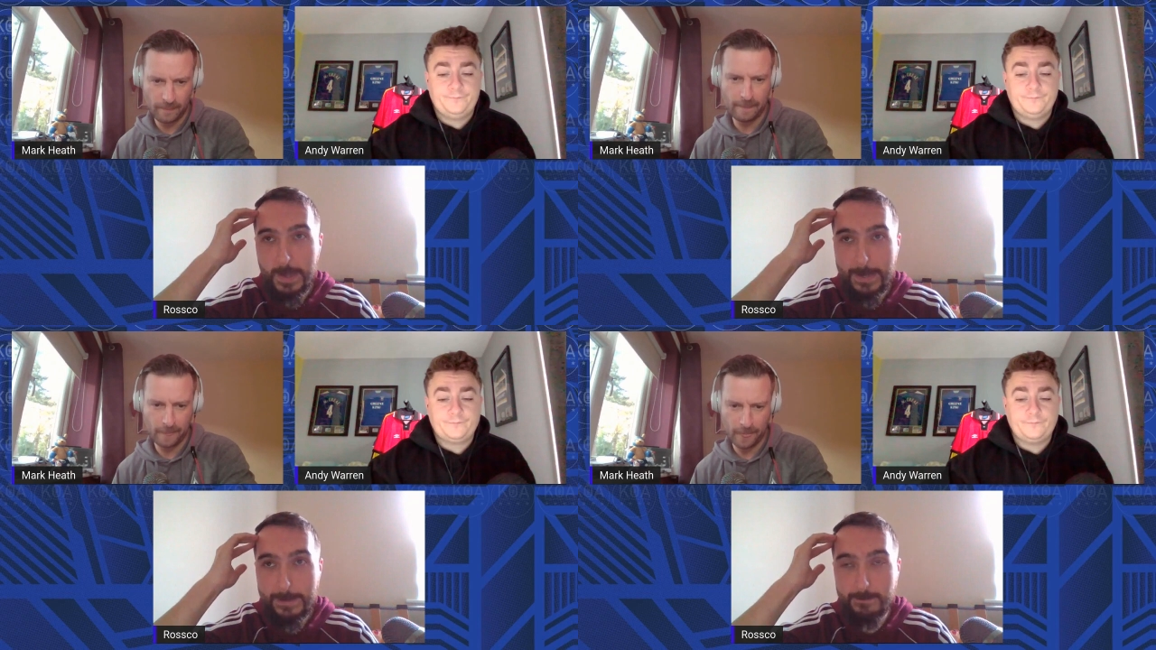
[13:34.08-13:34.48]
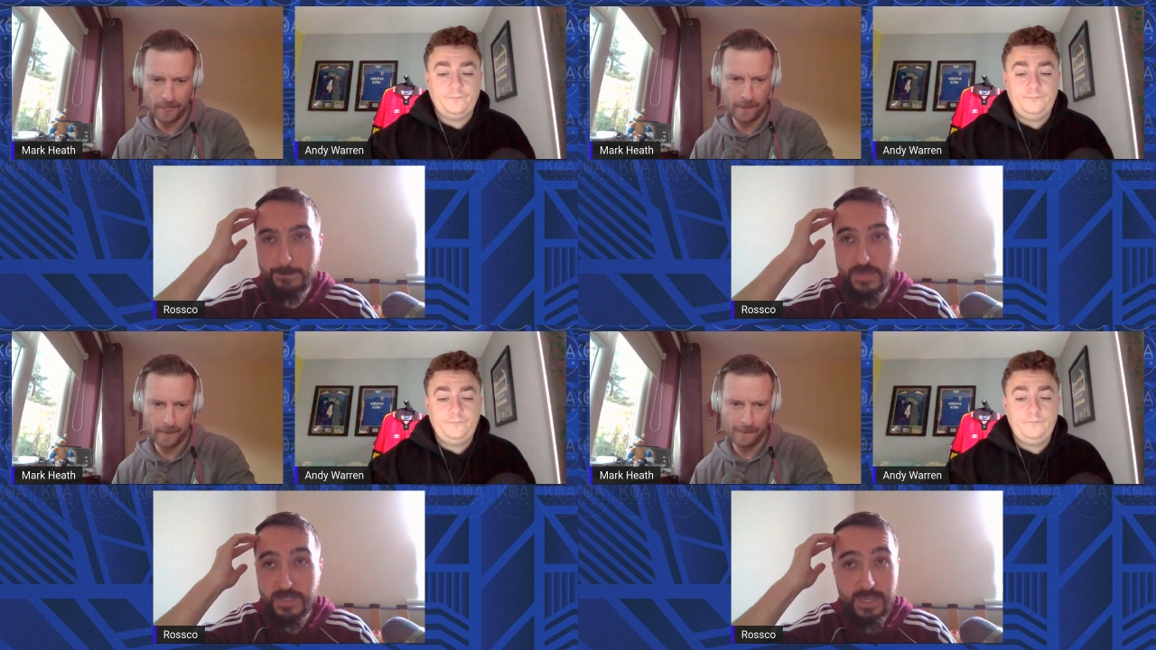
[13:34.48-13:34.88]

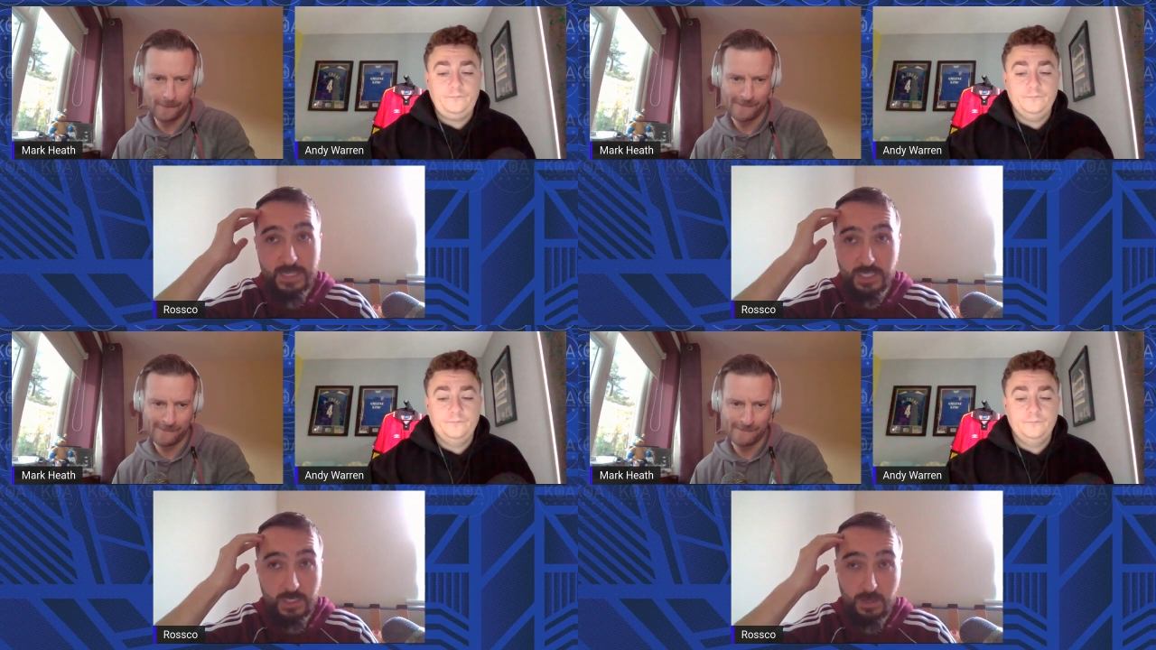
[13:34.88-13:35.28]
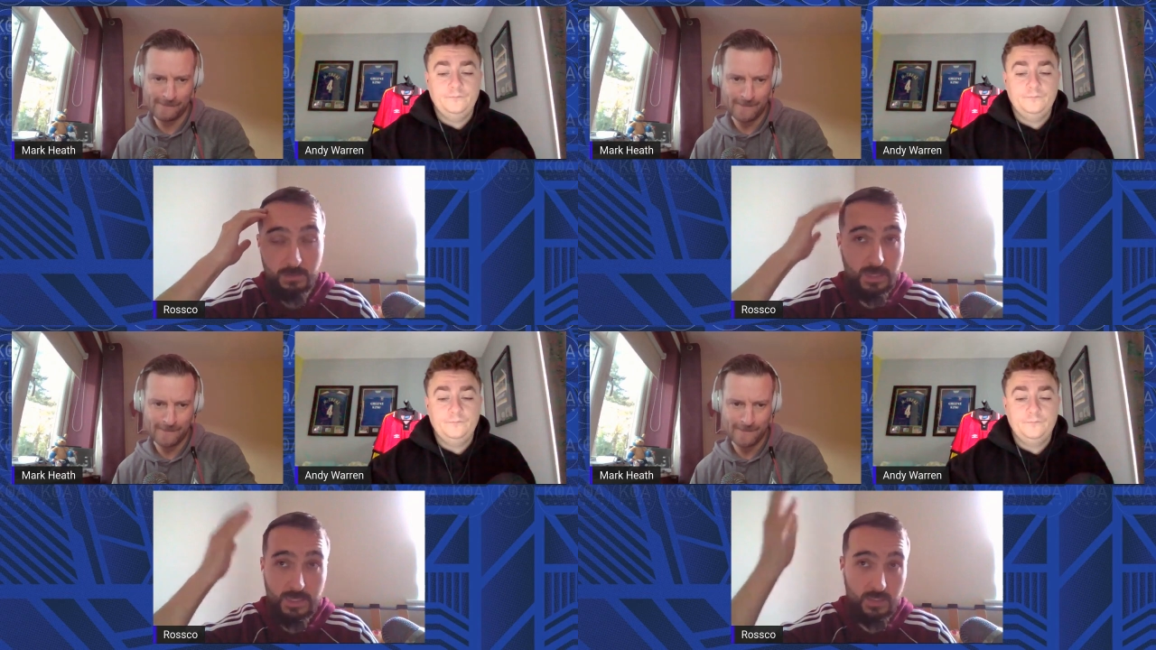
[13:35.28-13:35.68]
Speaker 1: But yeah, just
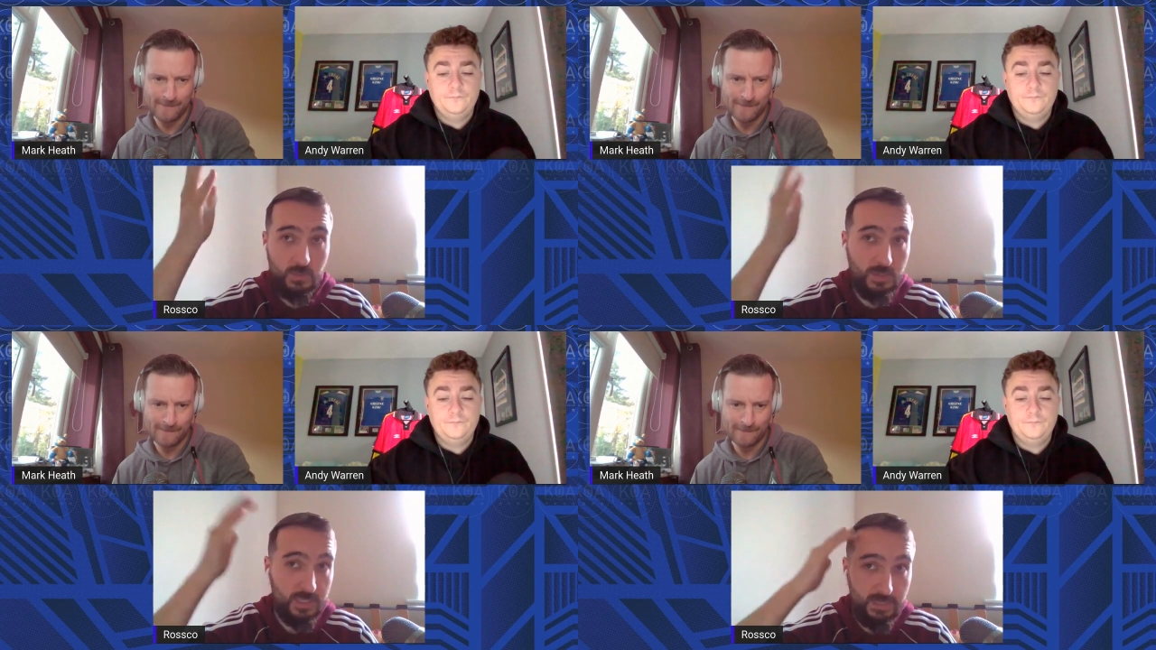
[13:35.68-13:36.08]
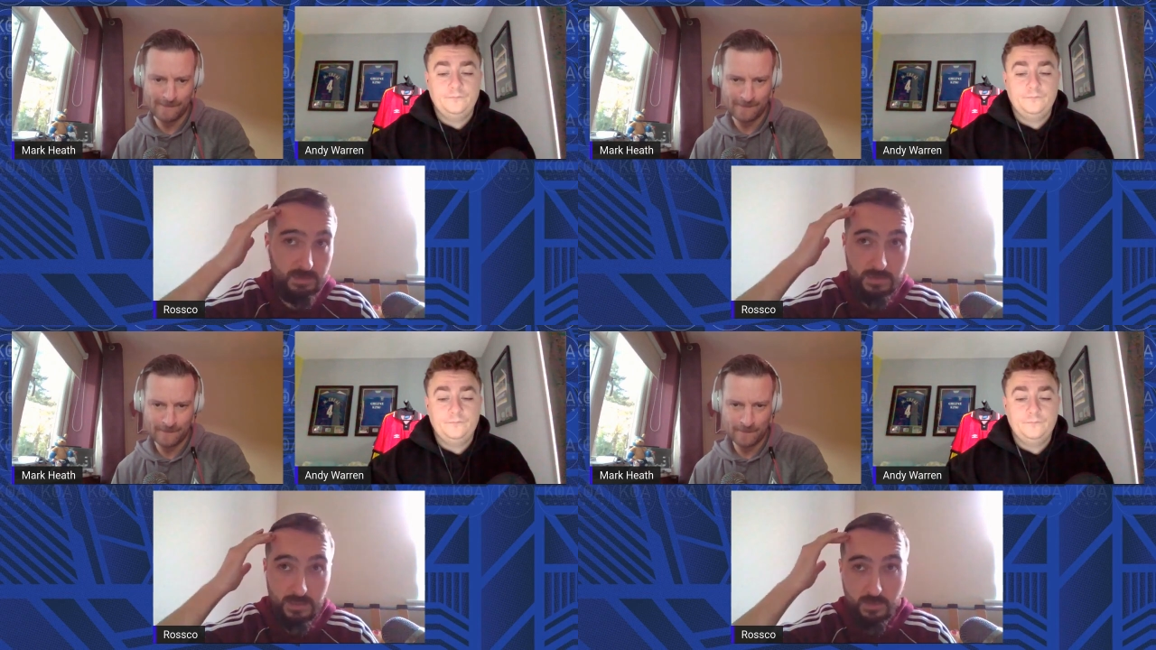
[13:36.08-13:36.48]
like Stu
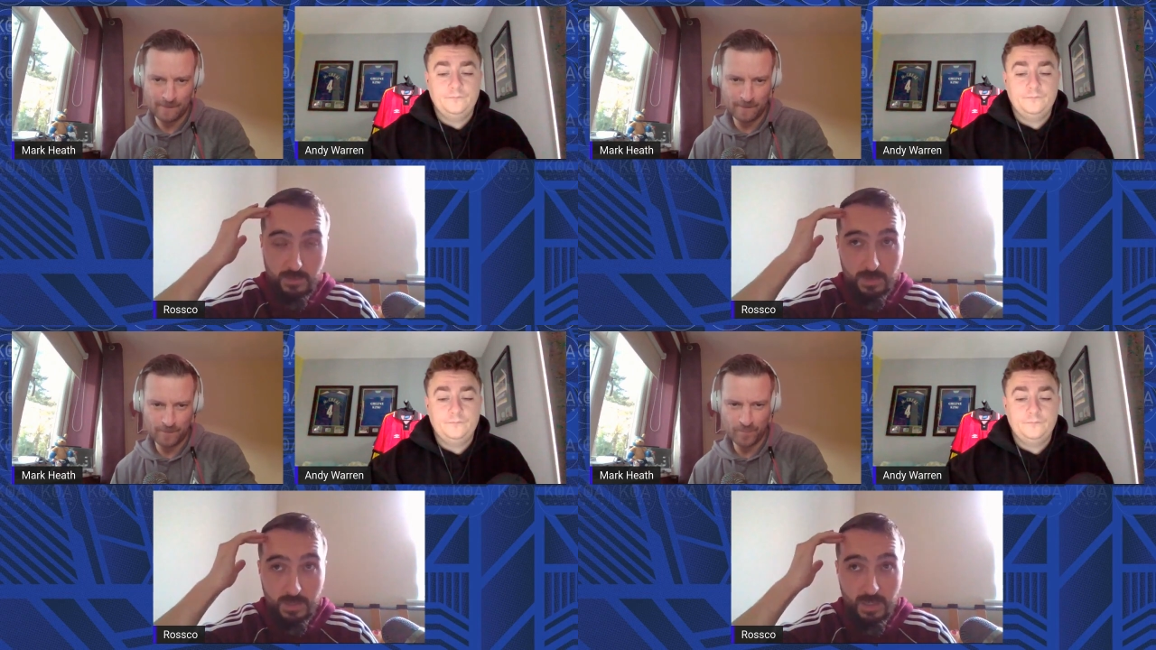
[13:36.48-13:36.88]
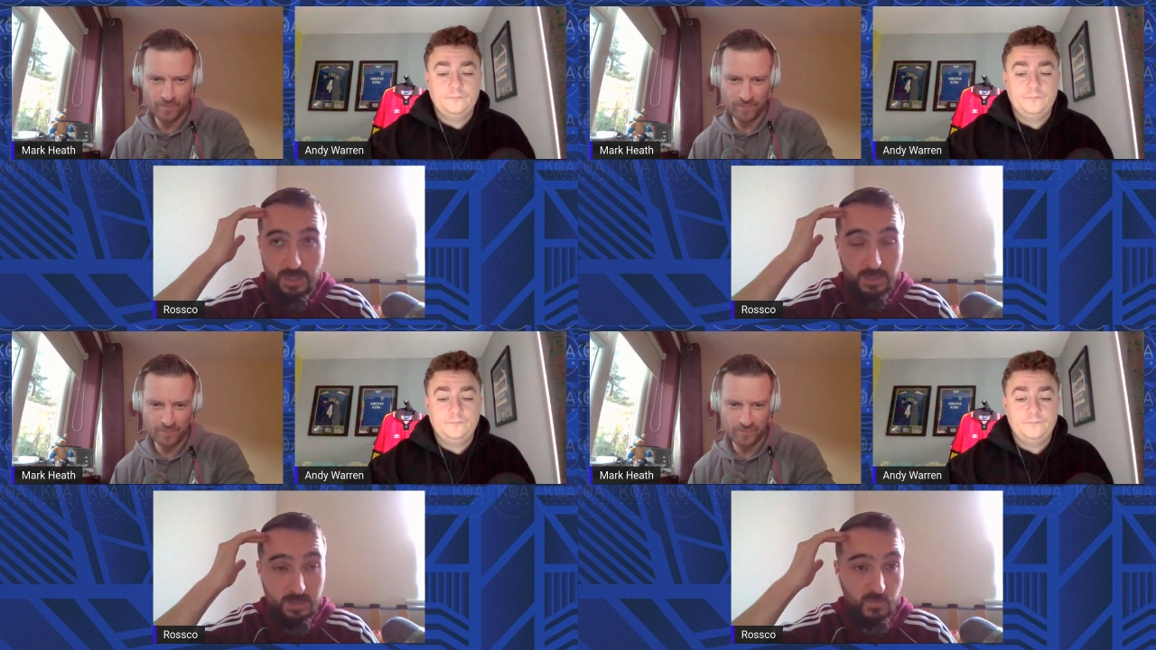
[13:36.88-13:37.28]
said, the
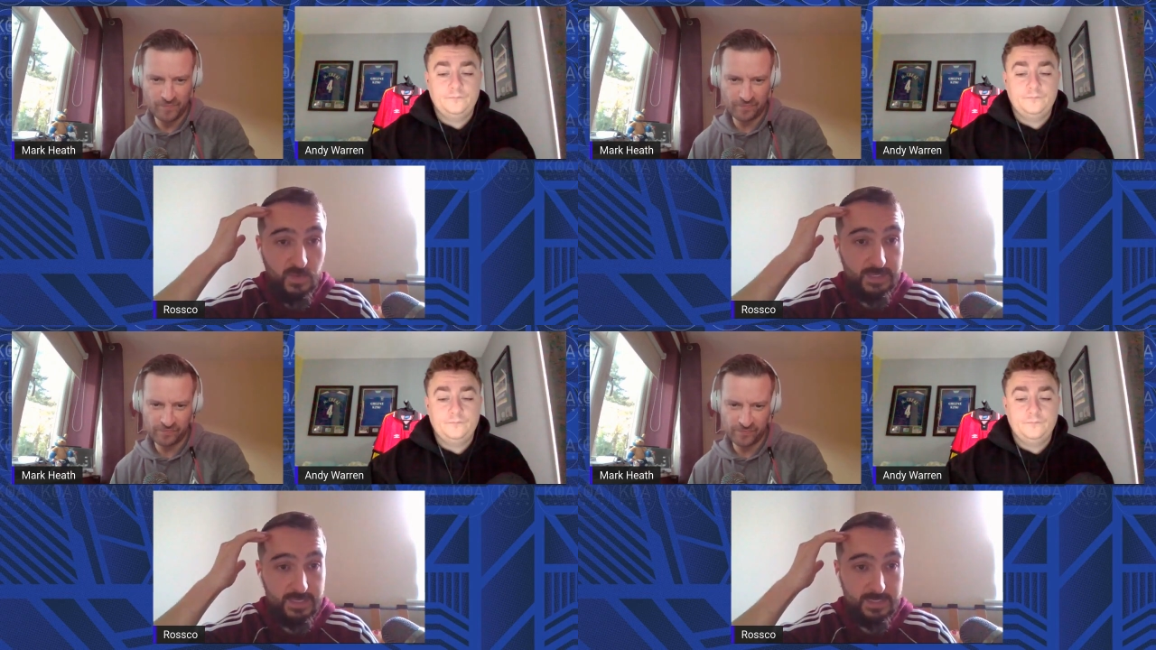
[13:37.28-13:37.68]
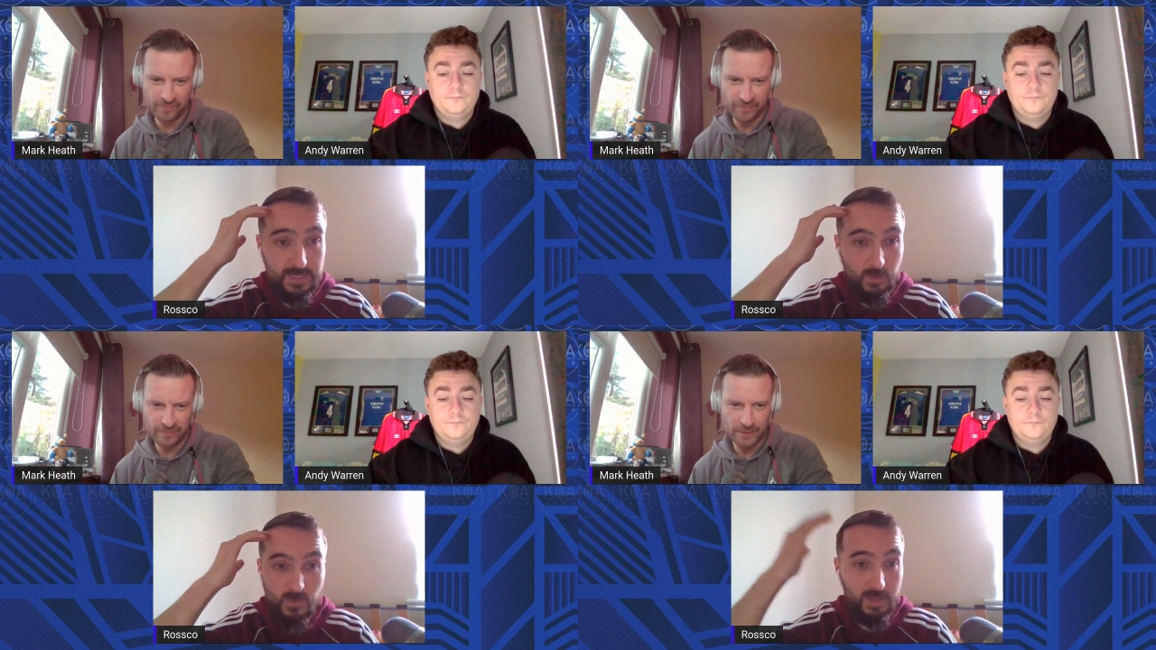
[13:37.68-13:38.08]
defeats this
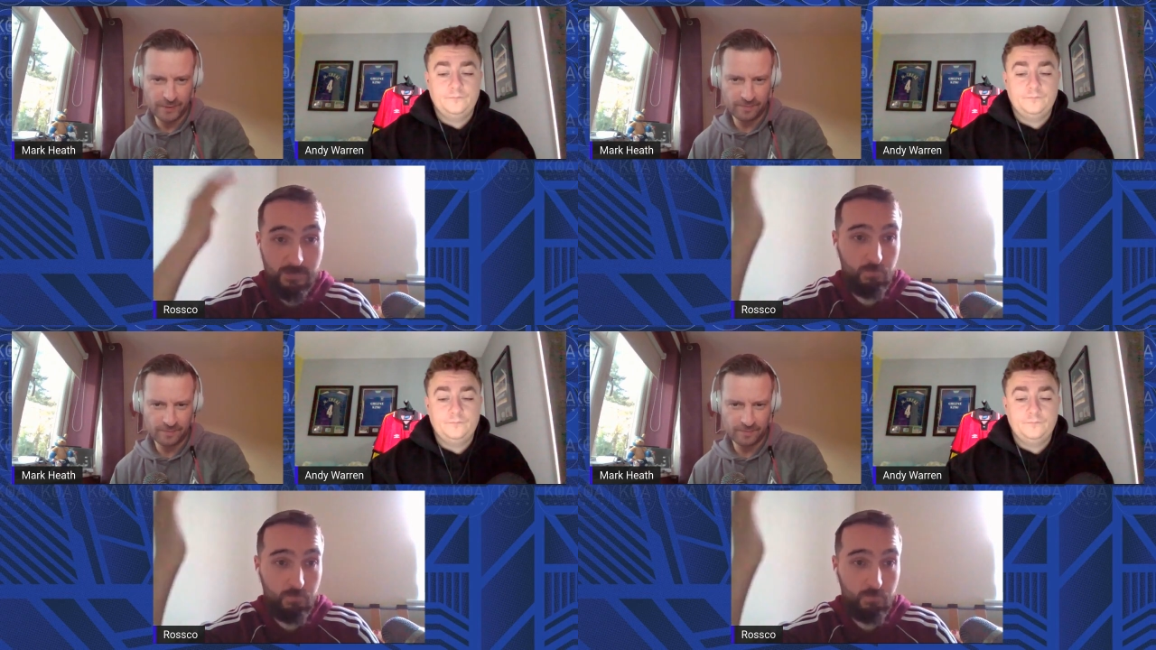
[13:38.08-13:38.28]
season, we've only